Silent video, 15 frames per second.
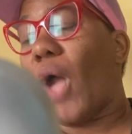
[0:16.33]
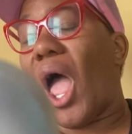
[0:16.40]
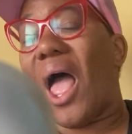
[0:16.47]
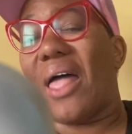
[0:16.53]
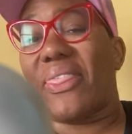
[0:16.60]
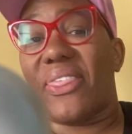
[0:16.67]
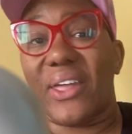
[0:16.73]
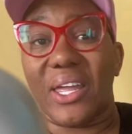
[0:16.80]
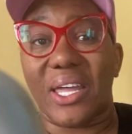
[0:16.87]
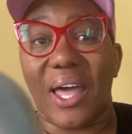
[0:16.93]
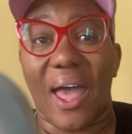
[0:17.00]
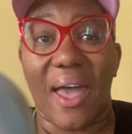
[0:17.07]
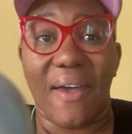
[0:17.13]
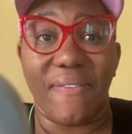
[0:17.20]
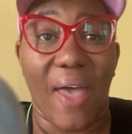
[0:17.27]
I think I
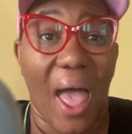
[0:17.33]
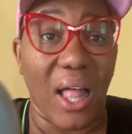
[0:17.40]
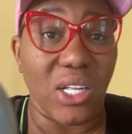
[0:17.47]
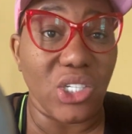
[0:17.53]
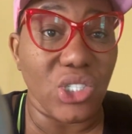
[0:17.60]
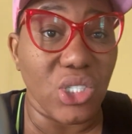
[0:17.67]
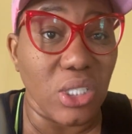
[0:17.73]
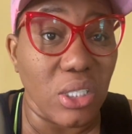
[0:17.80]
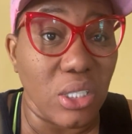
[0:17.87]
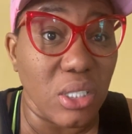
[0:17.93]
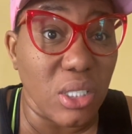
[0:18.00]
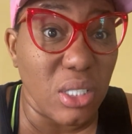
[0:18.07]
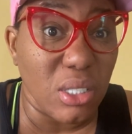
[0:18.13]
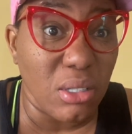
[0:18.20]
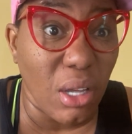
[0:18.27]
have
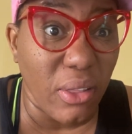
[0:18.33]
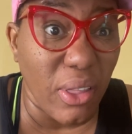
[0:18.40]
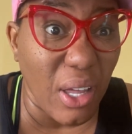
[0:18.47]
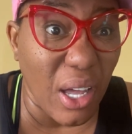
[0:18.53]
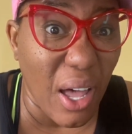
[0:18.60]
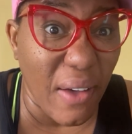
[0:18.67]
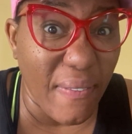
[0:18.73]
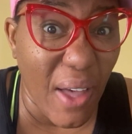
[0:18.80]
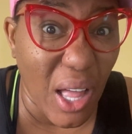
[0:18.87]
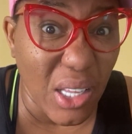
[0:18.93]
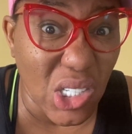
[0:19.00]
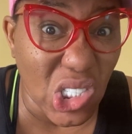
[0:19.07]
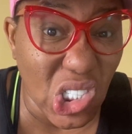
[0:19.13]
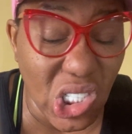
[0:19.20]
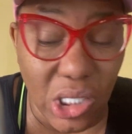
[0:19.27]
allergies. I think I have
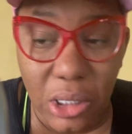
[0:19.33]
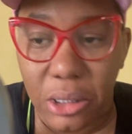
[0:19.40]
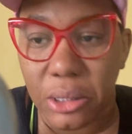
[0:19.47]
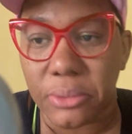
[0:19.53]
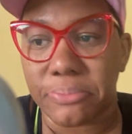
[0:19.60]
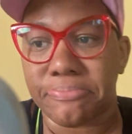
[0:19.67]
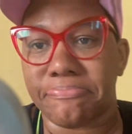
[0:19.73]
allergies.